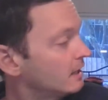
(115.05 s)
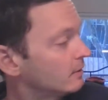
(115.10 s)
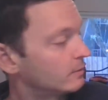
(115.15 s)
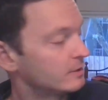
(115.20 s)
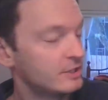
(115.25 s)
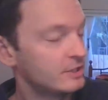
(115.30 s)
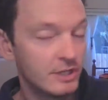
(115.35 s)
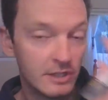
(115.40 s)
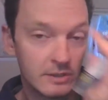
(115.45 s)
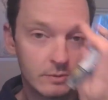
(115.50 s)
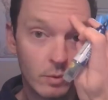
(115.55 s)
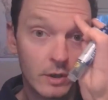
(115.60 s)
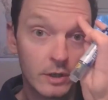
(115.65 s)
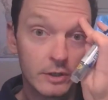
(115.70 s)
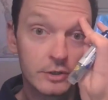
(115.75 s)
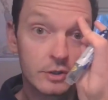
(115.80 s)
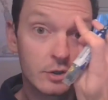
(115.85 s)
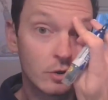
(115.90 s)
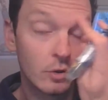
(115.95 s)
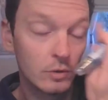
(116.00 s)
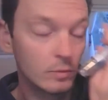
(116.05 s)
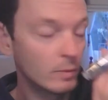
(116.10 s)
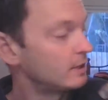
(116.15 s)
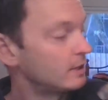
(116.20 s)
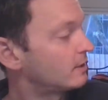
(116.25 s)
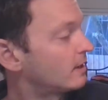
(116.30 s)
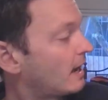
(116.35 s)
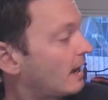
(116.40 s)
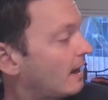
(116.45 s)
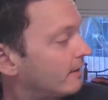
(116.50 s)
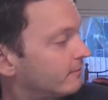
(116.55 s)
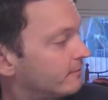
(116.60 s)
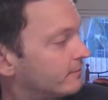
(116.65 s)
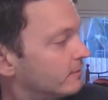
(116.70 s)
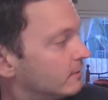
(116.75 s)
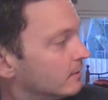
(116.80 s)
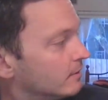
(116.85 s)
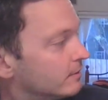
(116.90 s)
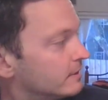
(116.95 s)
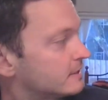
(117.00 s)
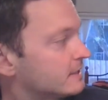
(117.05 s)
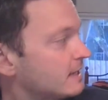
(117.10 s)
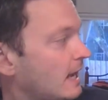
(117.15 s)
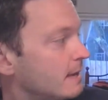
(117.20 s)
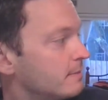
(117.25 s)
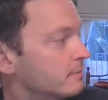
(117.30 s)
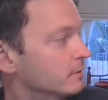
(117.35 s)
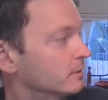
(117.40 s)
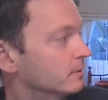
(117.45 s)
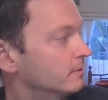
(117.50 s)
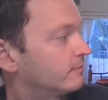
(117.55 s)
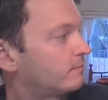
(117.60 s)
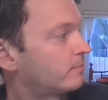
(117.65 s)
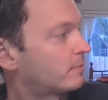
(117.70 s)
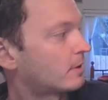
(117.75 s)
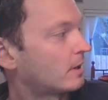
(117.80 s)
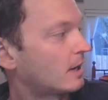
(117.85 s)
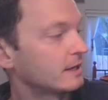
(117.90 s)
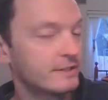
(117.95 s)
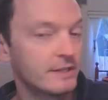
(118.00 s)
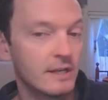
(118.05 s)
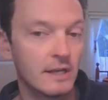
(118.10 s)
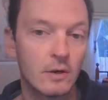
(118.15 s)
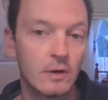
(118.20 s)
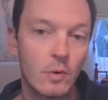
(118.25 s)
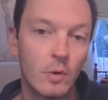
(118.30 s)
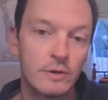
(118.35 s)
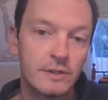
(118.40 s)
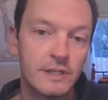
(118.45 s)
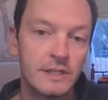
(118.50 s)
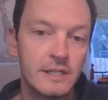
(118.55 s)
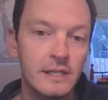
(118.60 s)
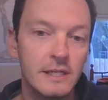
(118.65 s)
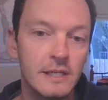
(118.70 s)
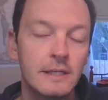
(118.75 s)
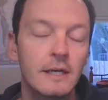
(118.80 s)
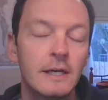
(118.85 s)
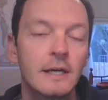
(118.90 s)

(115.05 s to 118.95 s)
which is what it's called, where you have the table of price and quantity.